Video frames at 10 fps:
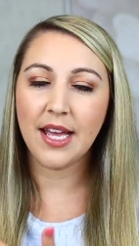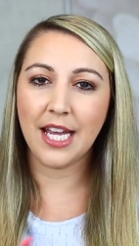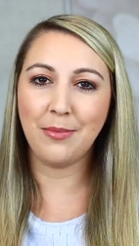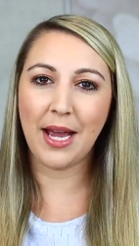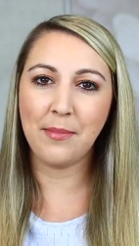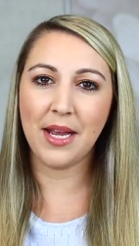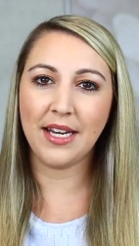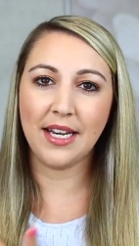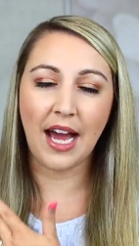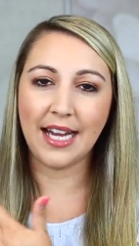In my
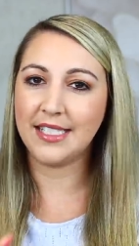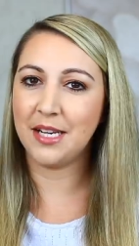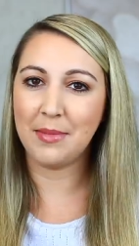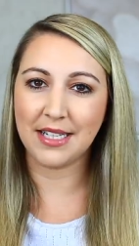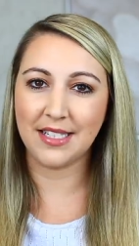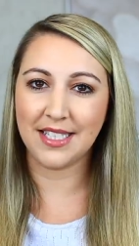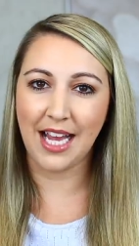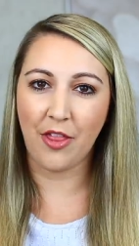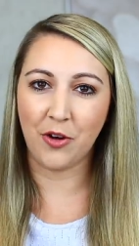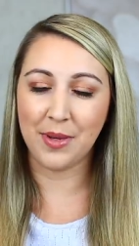opinion, I did mix it
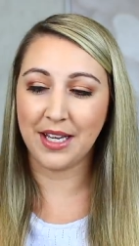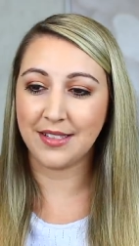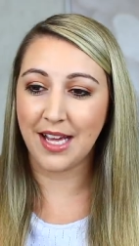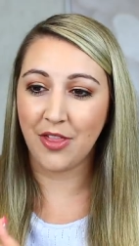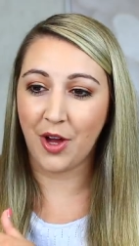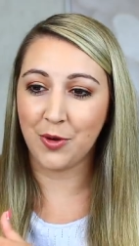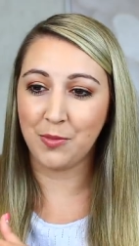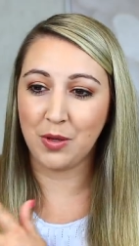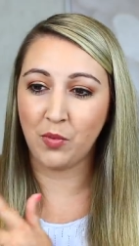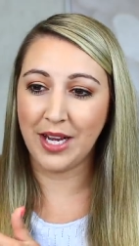together because I thought it would
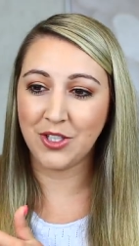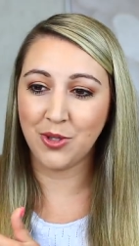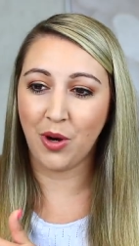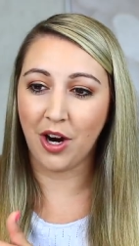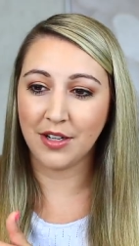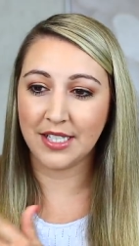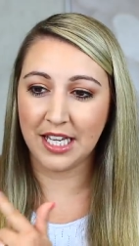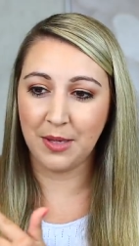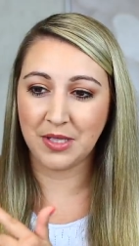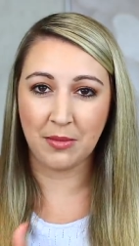be way too hard to
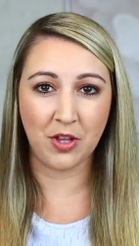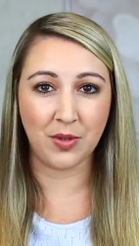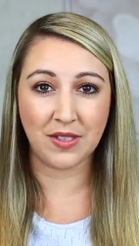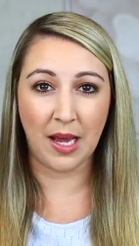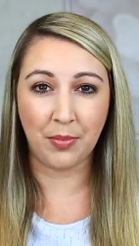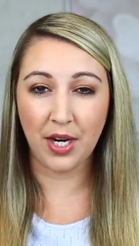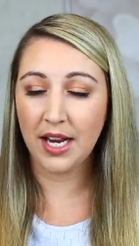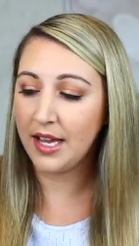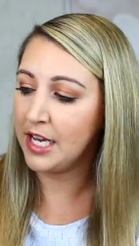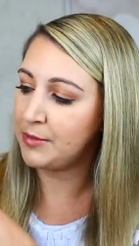keep some of those
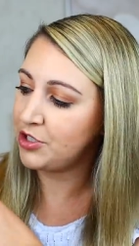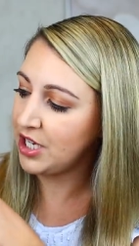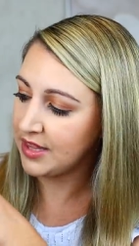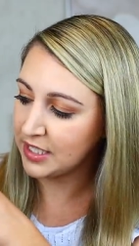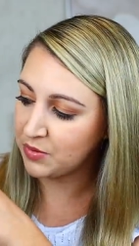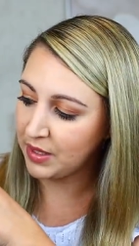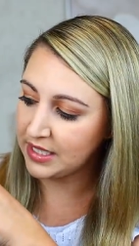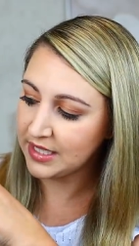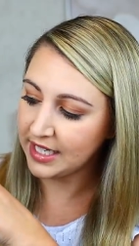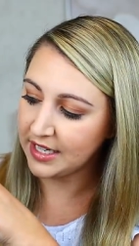separate, especially this one
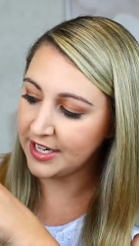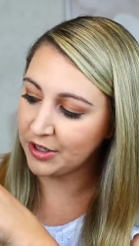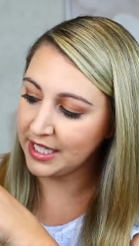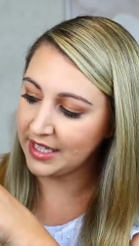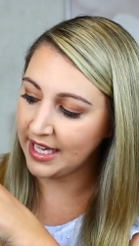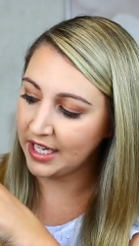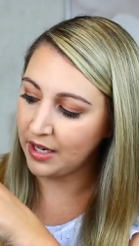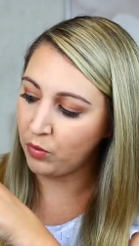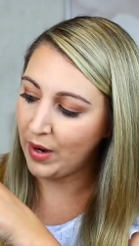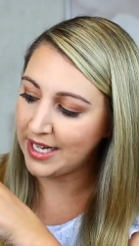is like nearly like
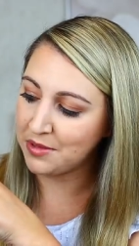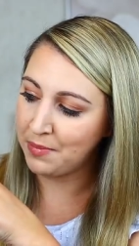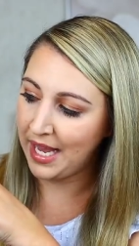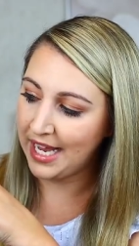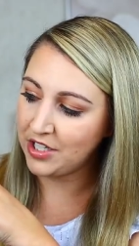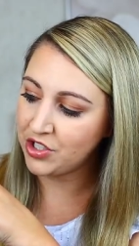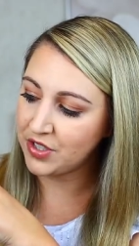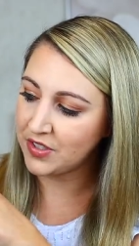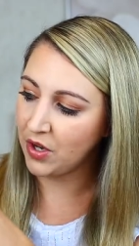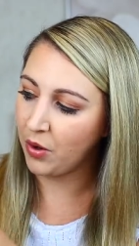a white beige,
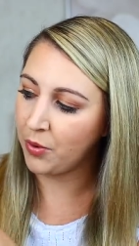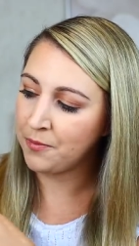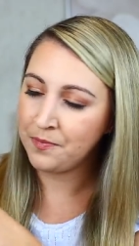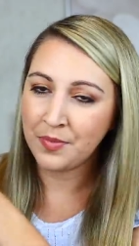so